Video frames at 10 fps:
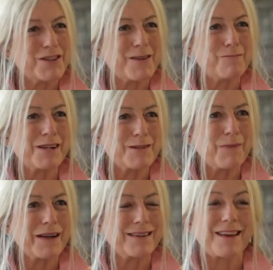that press
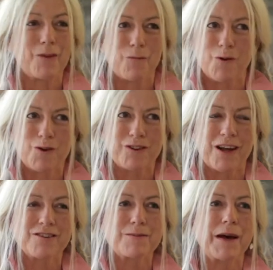button and the world
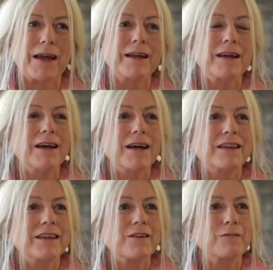knows about it,
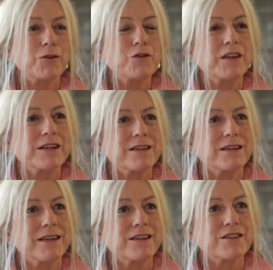there are a few things that
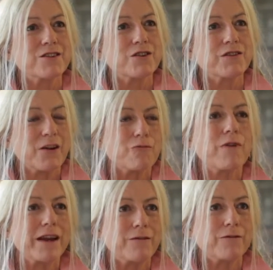you need to sort of get
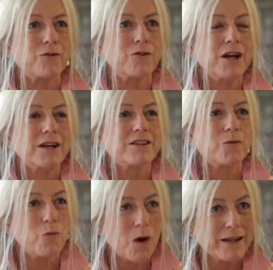ready for. So
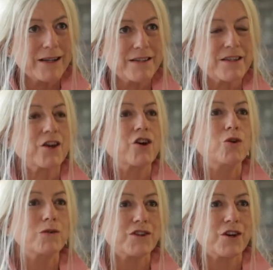one is,
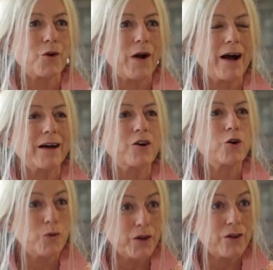who is your crowd?
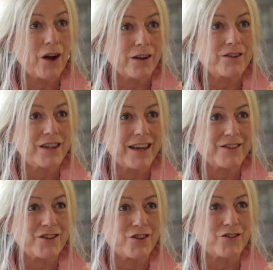Who are you going to
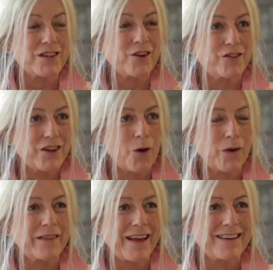get to? So
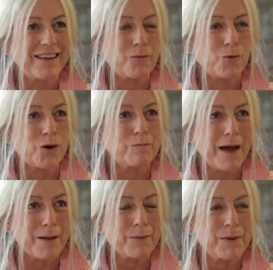knowing that network
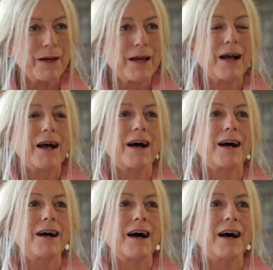map.
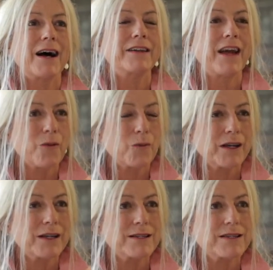Another one
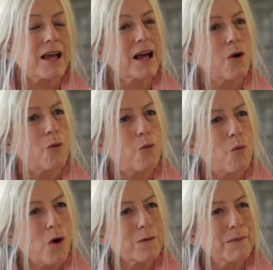is,
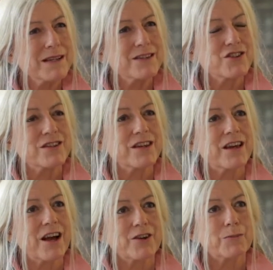what messages are you
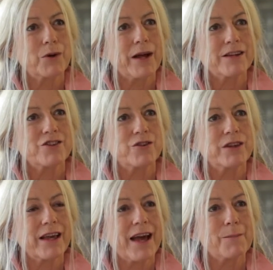going to put out during
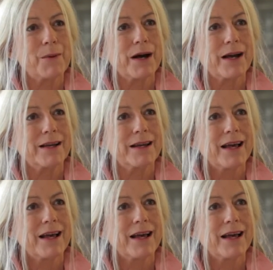the campaign?